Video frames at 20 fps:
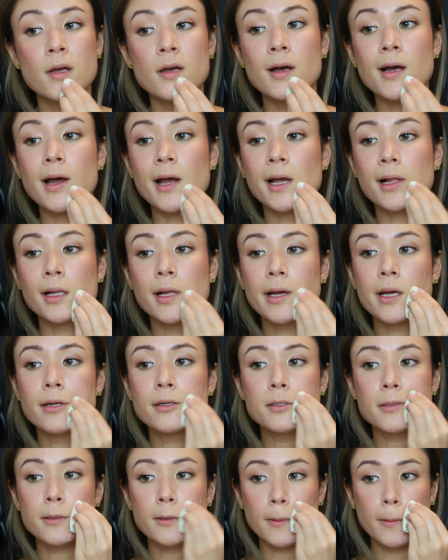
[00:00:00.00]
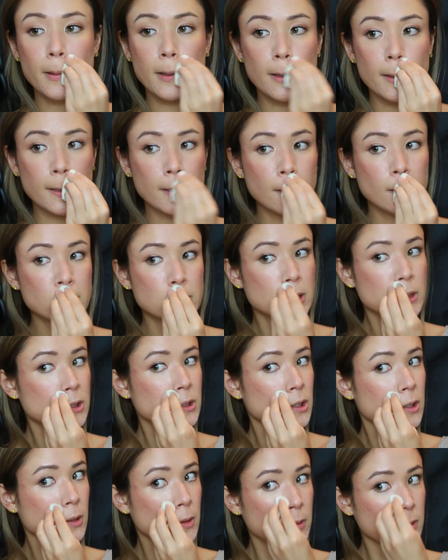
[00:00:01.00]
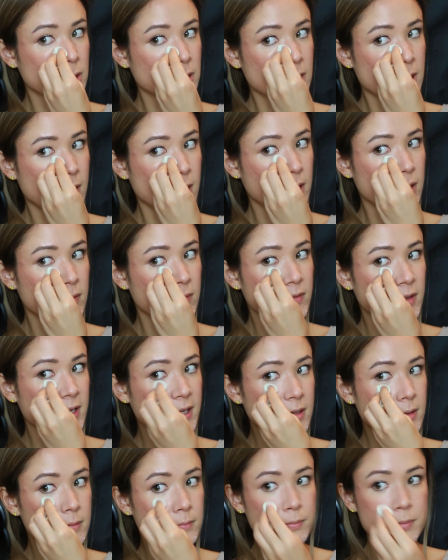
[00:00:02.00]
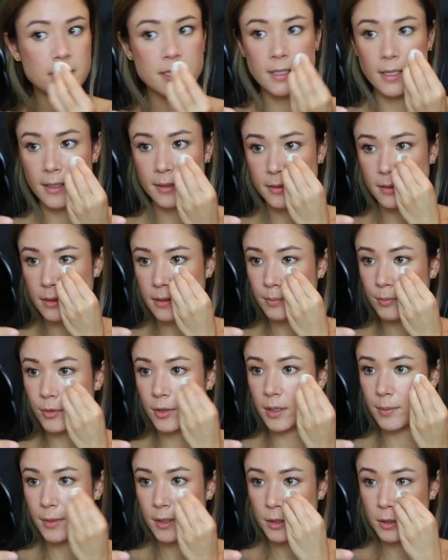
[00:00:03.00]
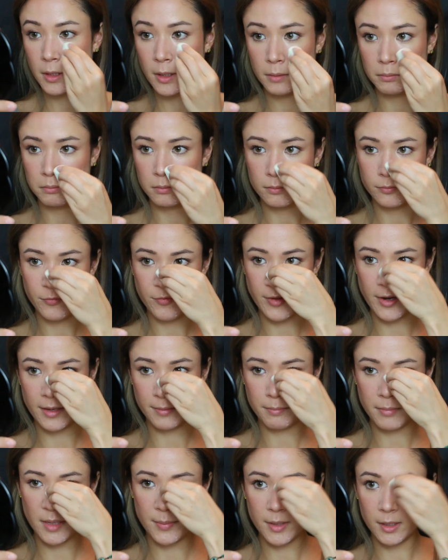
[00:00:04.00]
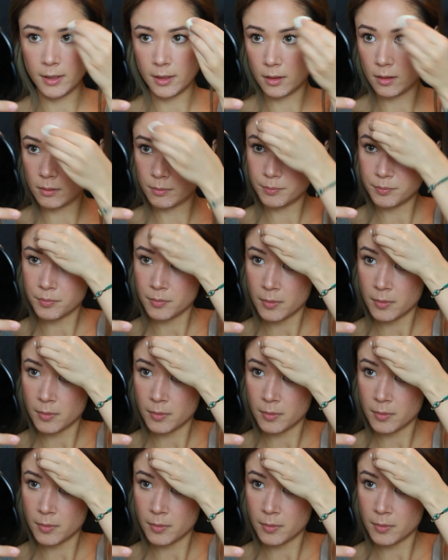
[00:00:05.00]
highlight on it, so it's kind of like set pretty much. Fine, maybe a little,